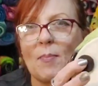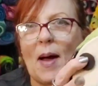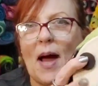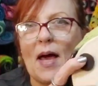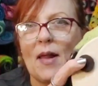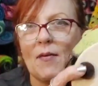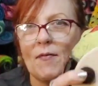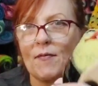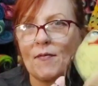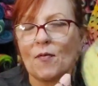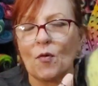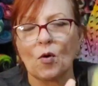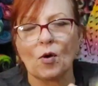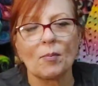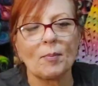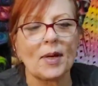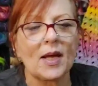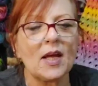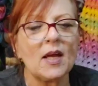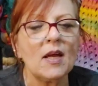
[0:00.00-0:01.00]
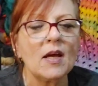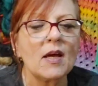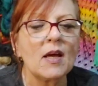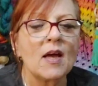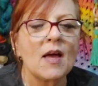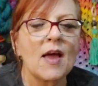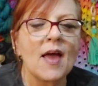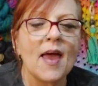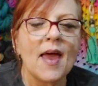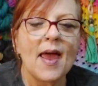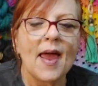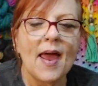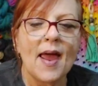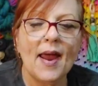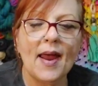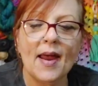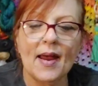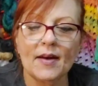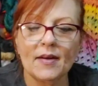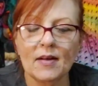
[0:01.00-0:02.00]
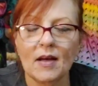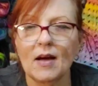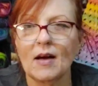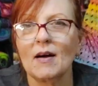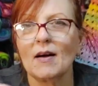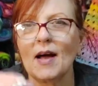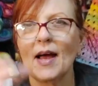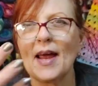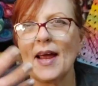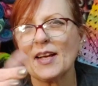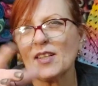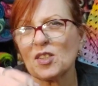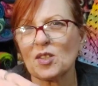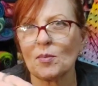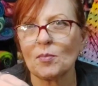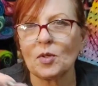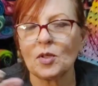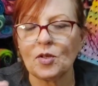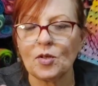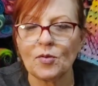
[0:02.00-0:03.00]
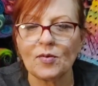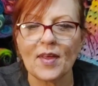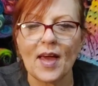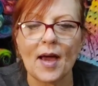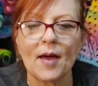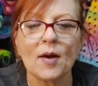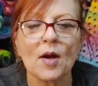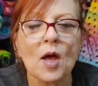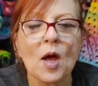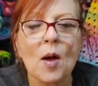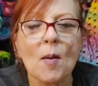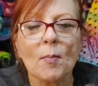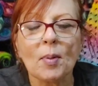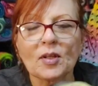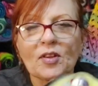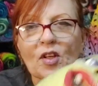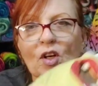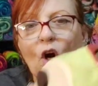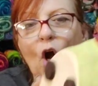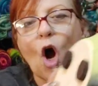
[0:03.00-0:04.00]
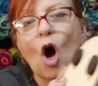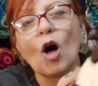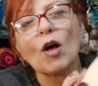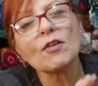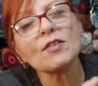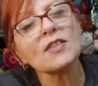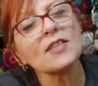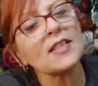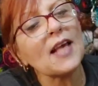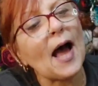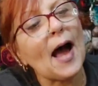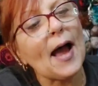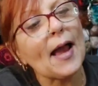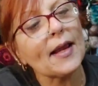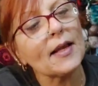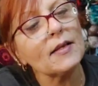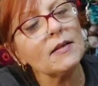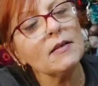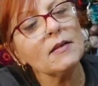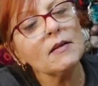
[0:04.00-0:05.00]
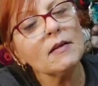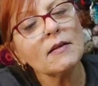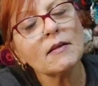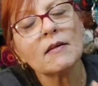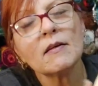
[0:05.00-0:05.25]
bottom for me and uh, I asked him to do that. But they're all signed.